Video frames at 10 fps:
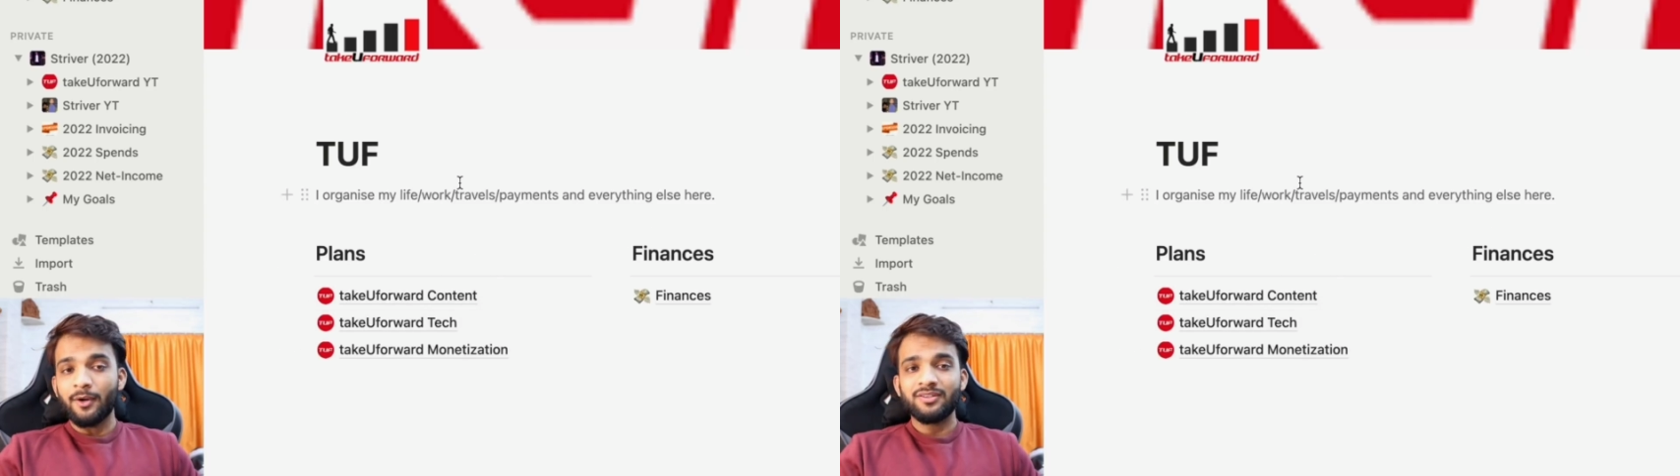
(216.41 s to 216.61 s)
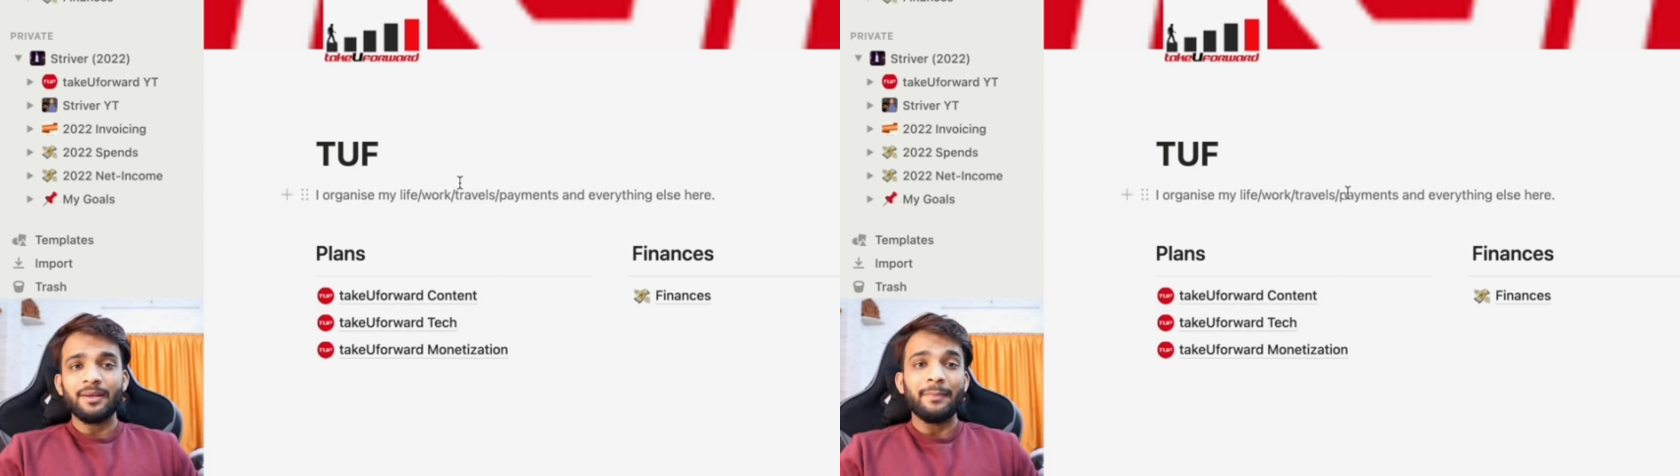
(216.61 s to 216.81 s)

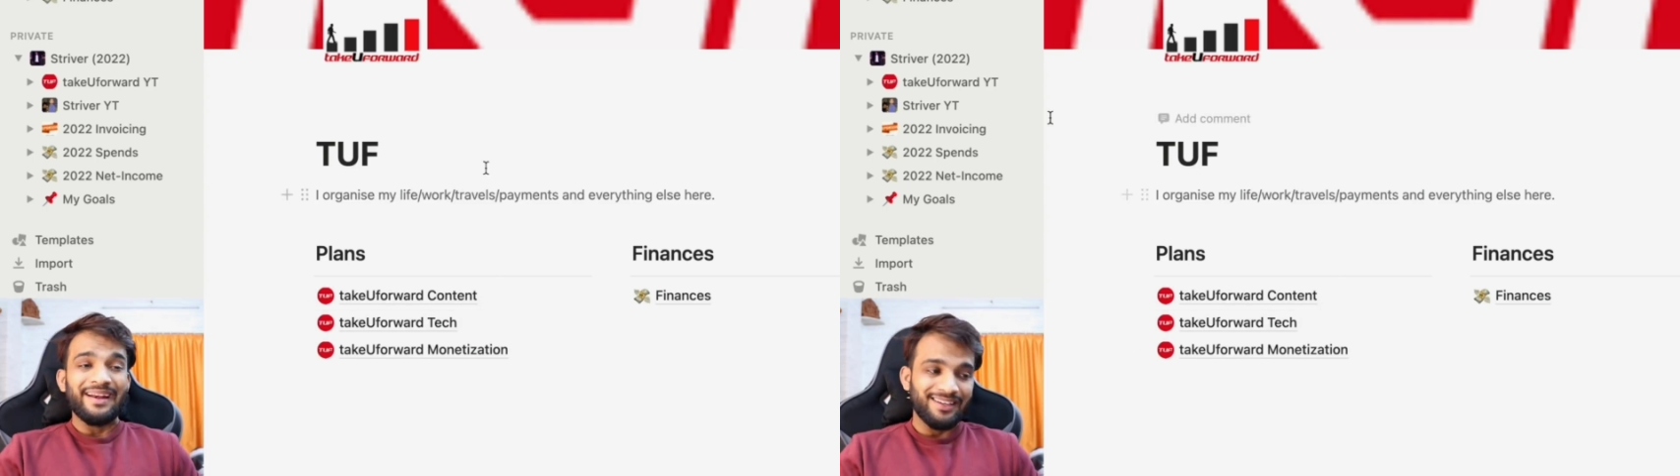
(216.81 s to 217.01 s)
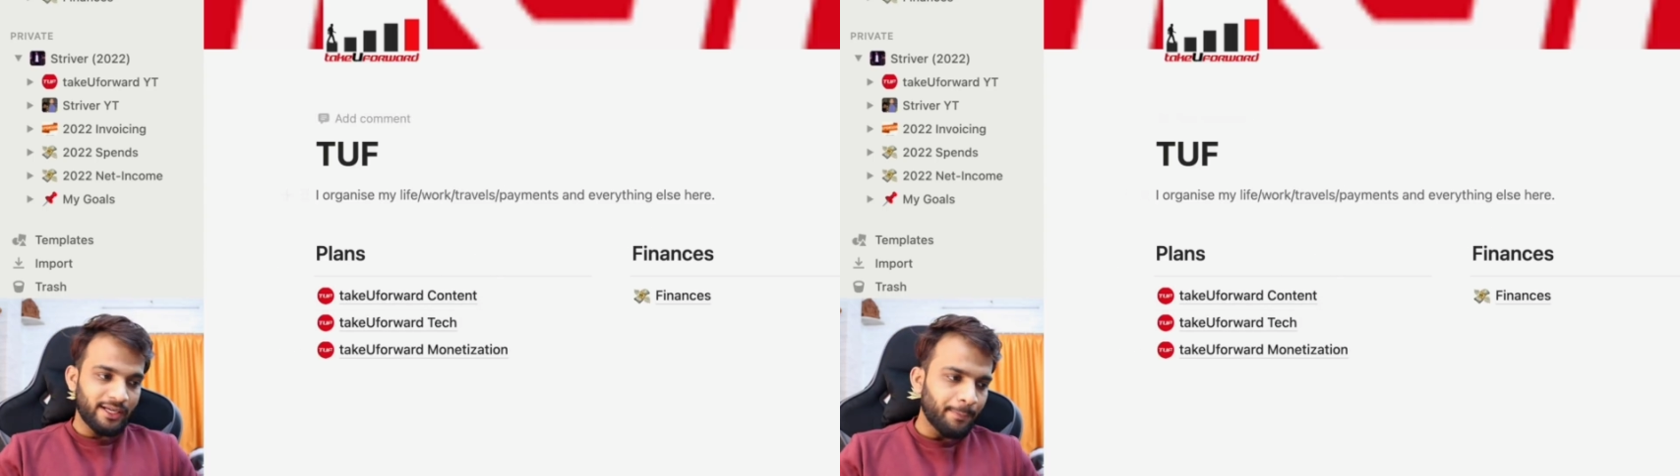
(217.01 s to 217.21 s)
about them
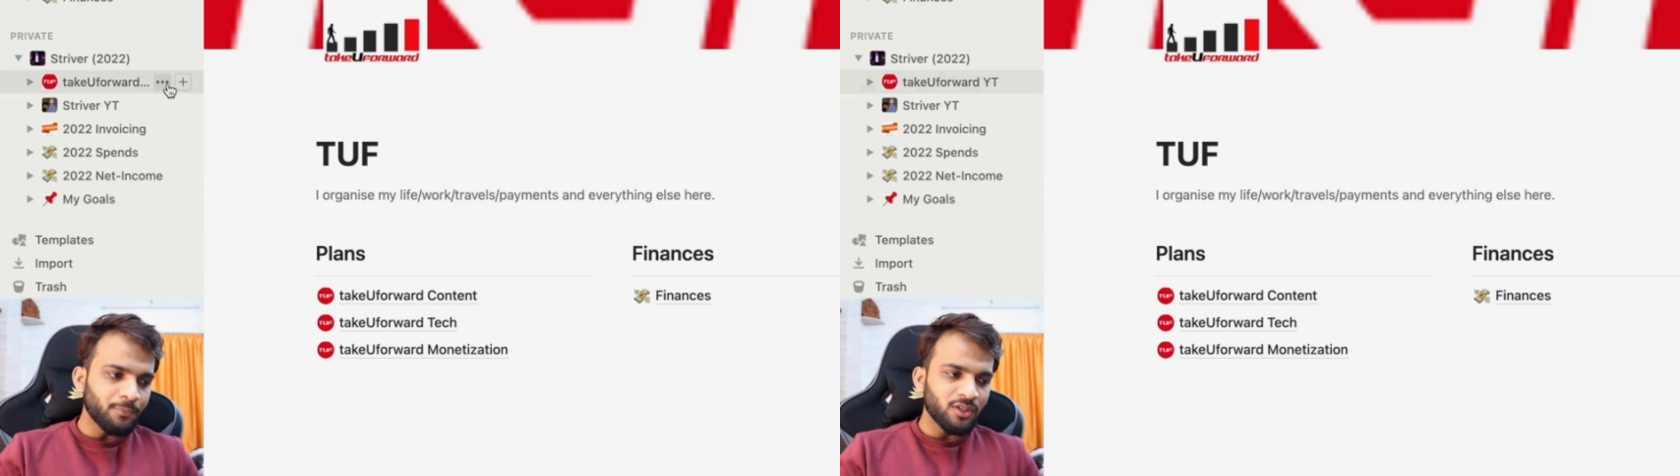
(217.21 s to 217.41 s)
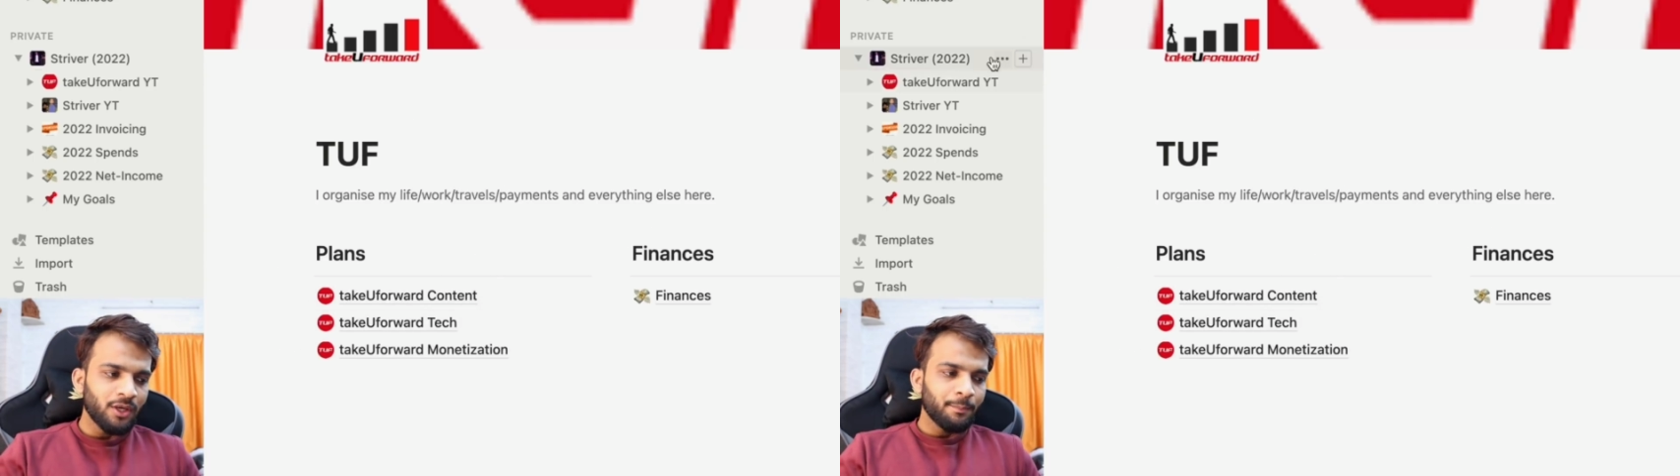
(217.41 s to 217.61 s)
in
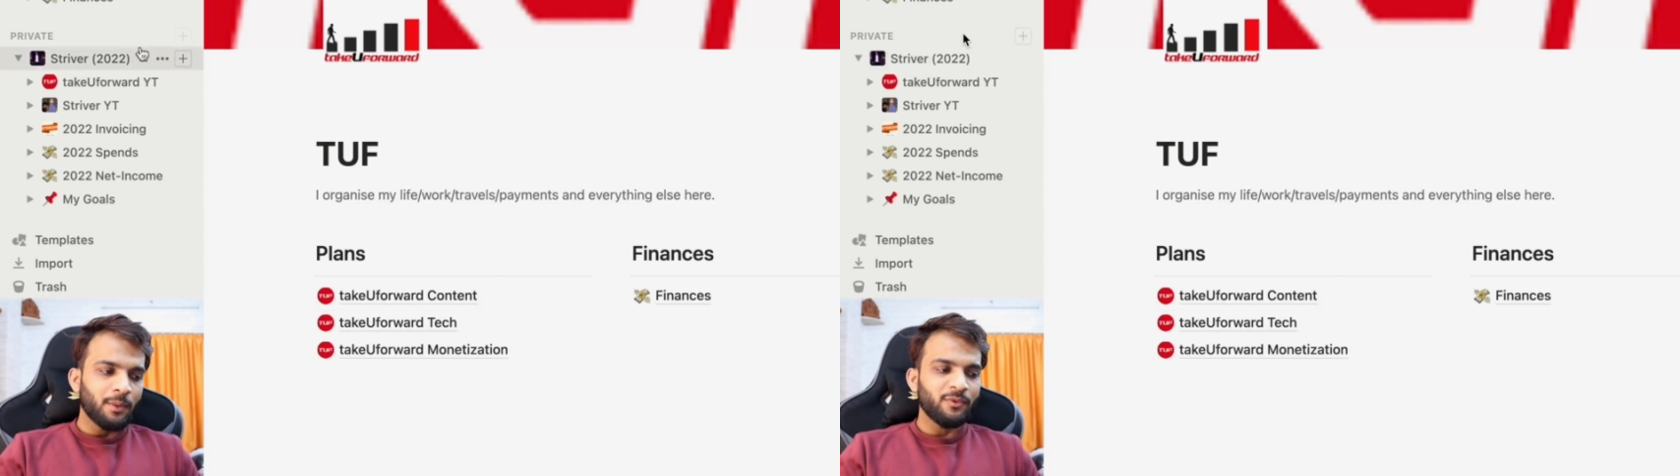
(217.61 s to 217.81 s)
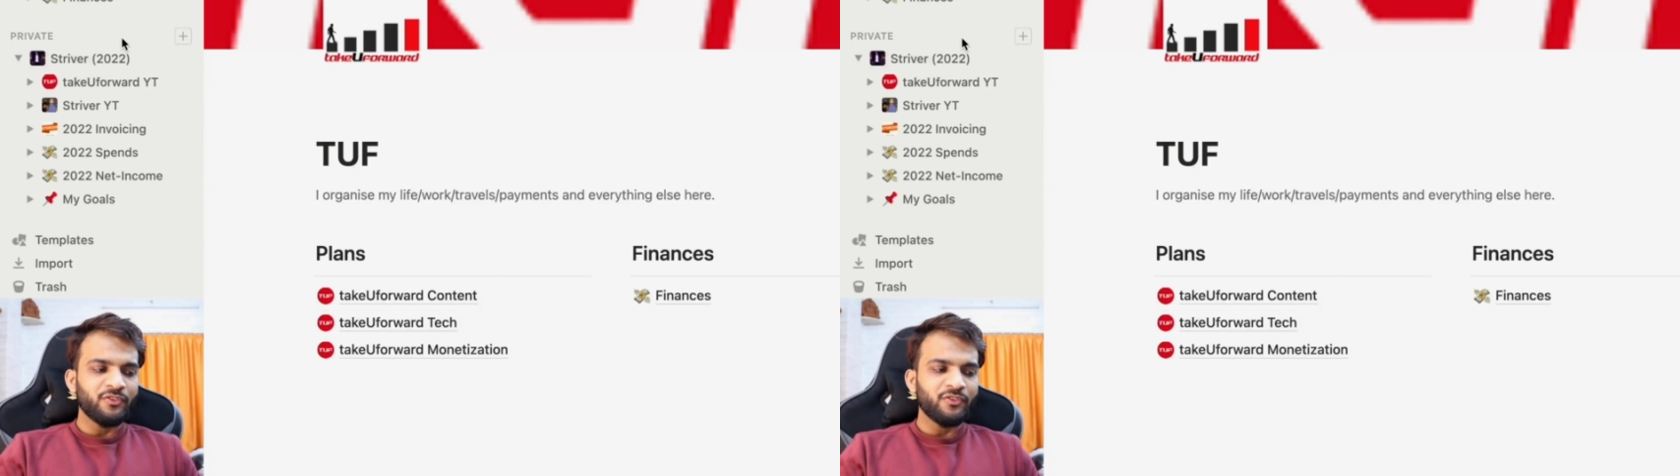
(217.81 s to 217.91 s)
depth. But